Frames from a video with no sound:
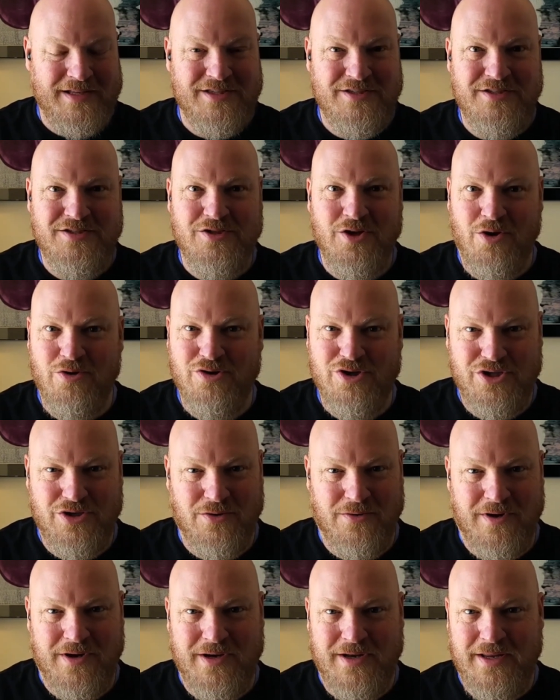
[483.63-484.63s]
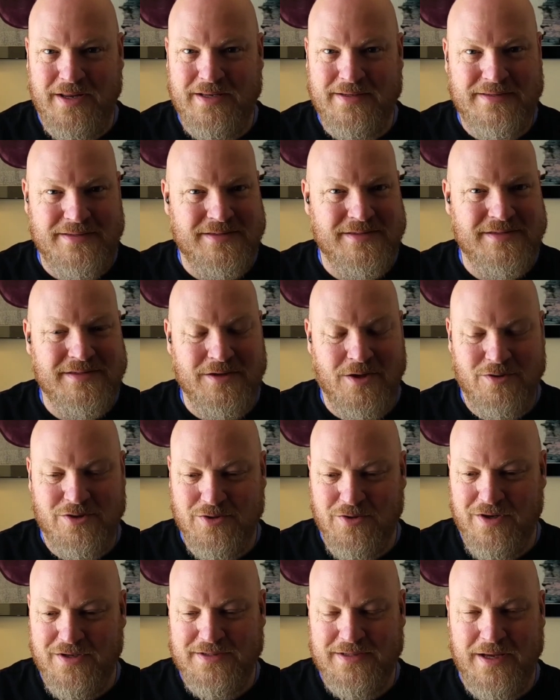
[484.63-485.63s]
so short. It's so
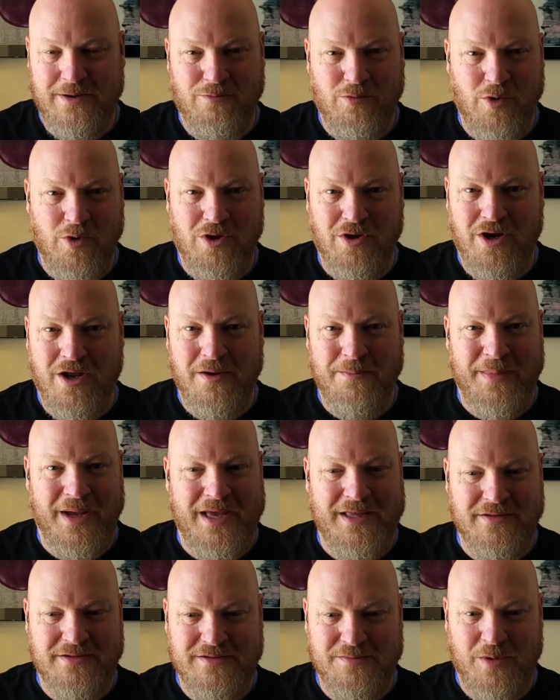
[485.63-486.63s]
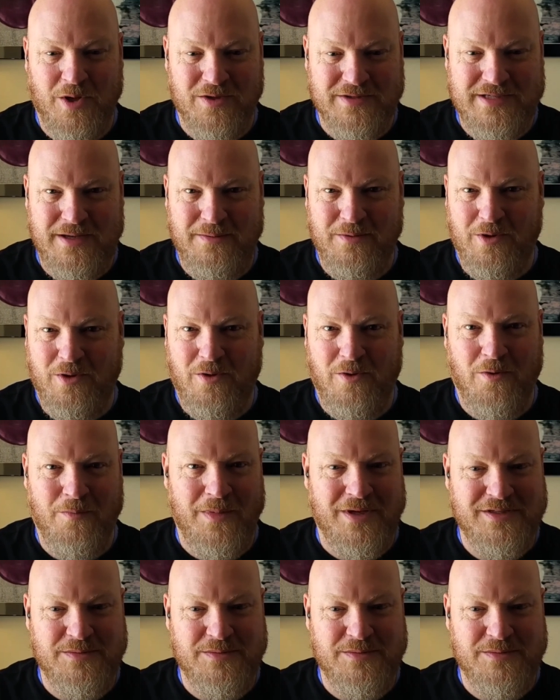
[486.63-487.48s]
short. It's like rolling on my small table at home.